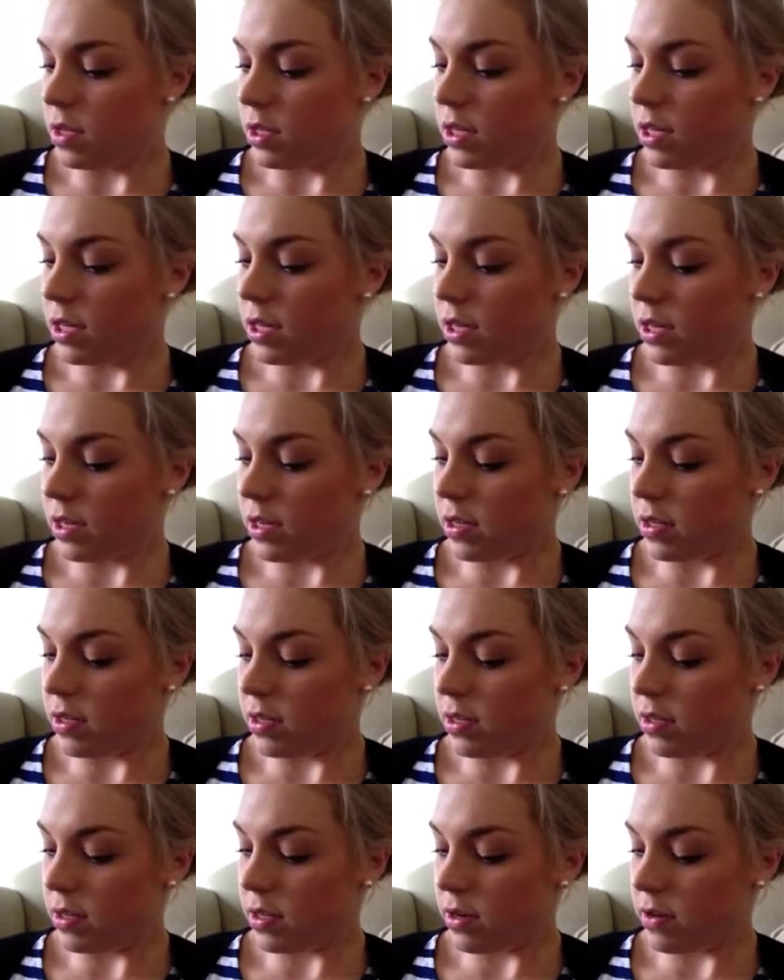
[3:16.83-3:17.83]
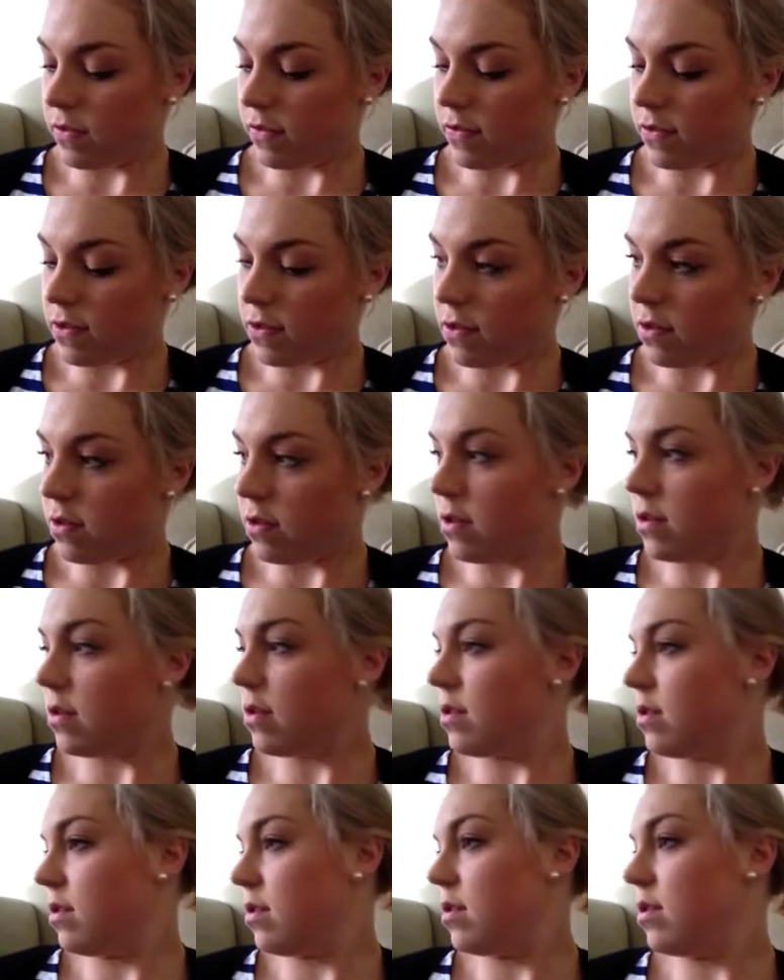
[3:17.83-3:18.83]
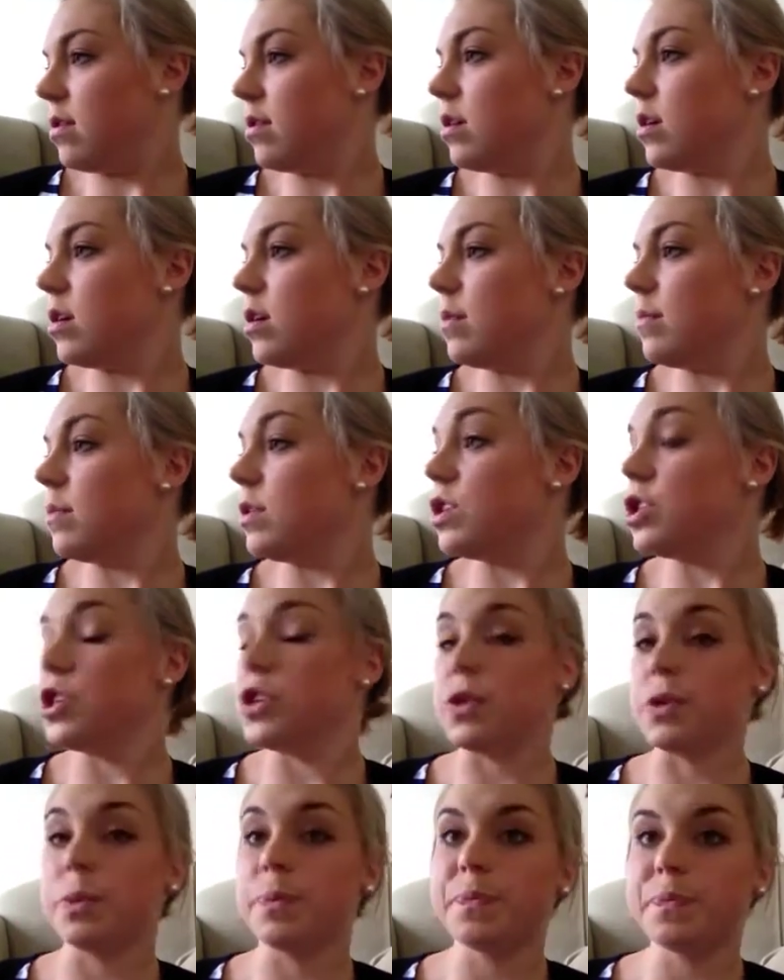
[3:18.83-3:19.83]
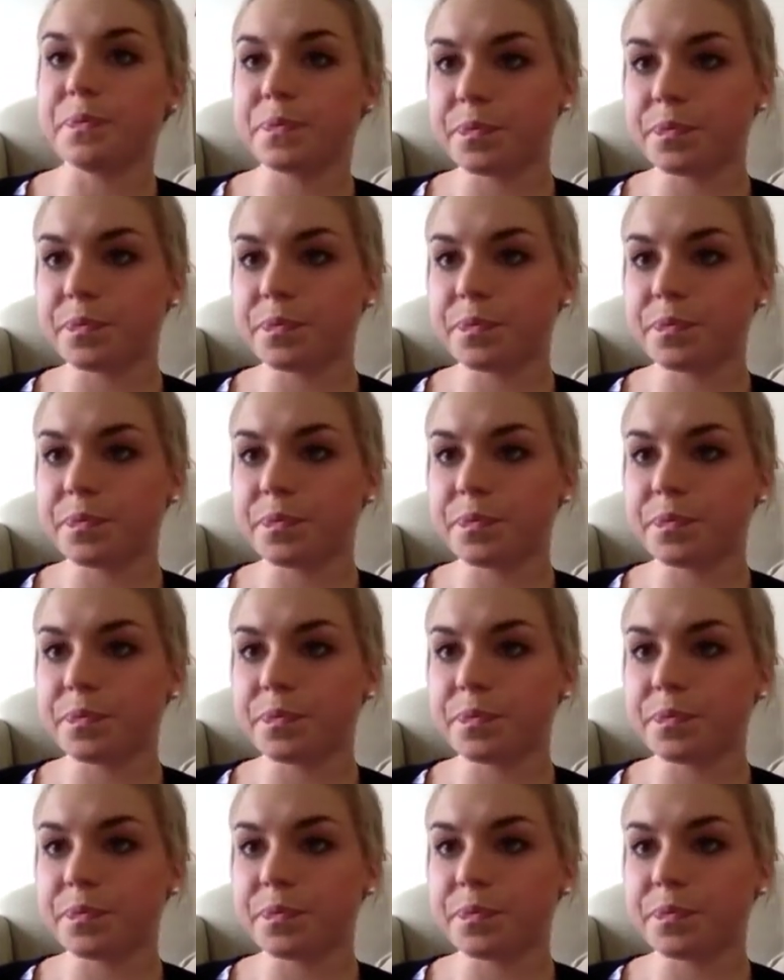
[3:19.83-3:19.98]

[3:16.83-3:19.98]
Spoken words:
Yeah, they're from June.